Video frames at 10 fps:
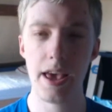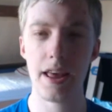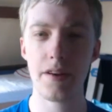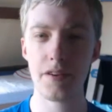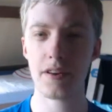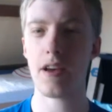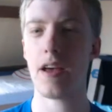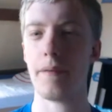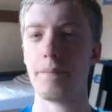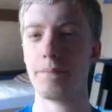And every
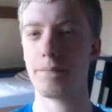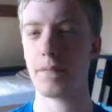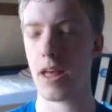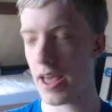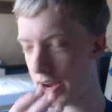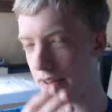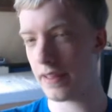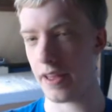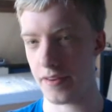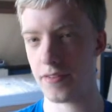time, I had a
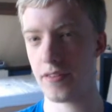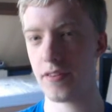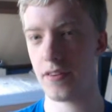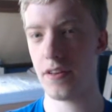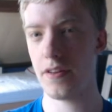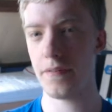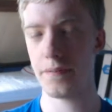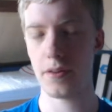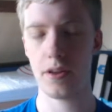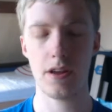list
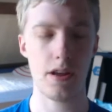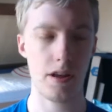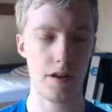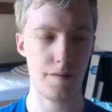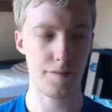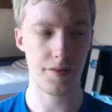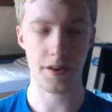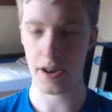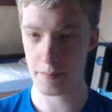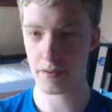of
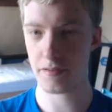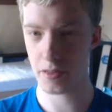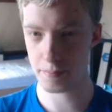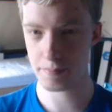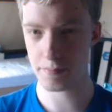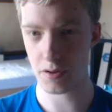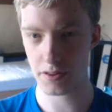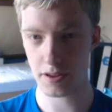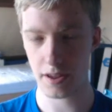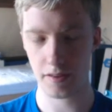the names of all
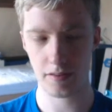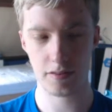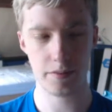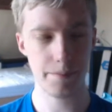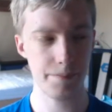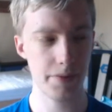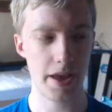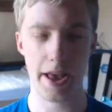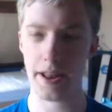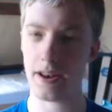the kids,
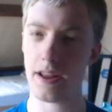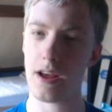and